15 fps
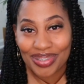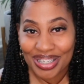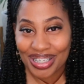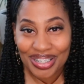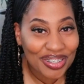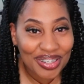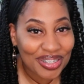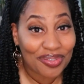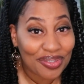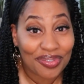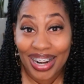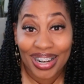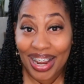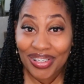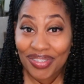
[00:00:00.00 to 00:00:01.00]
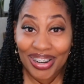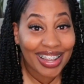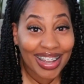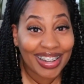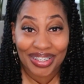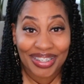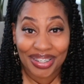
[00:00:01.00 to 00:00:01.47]
to choosing whatever
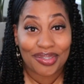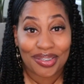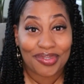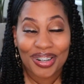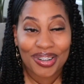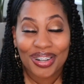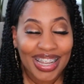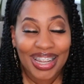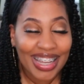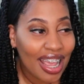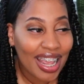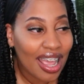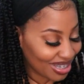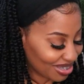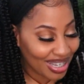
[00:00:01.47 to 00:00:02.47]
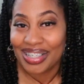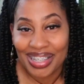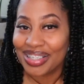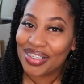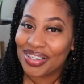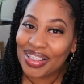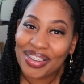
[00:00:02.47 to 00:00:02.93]
color you want?
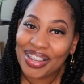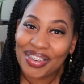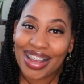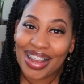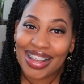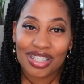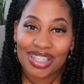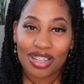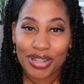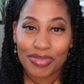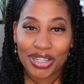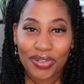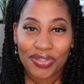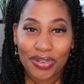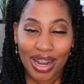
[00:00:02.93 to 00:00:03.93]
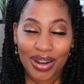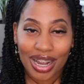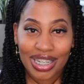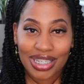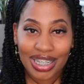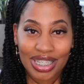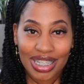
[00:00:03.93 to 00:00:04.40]
So thank you guys so much for
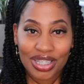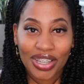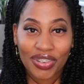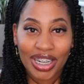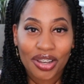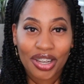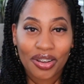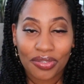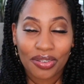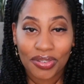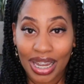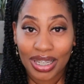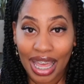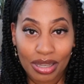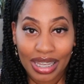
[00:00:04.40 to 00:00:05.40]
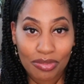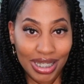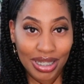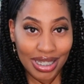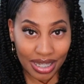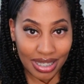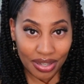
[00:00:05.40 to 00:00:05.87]
watching this video. If you like it,
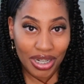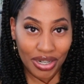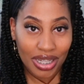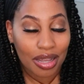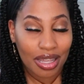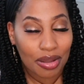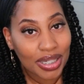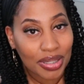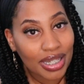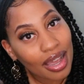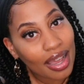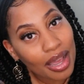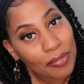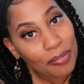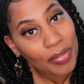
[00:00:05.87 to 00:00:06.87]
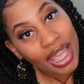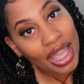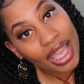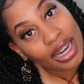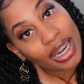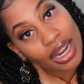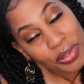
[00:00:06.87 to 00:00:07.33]
please give it a thumbs up,
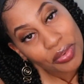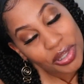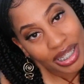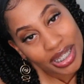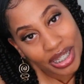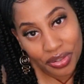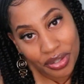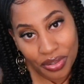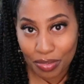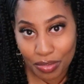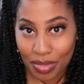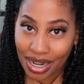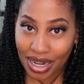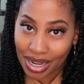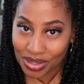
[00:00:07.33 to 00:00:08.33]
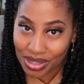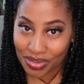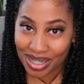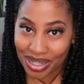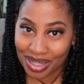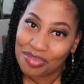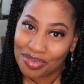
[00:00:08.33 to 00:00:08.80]
and I will see you in my next
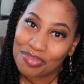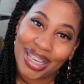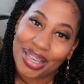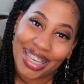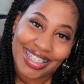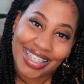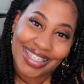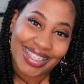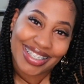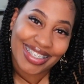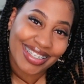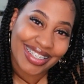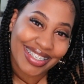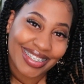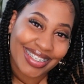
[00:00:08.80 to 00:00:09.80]
one. Peace.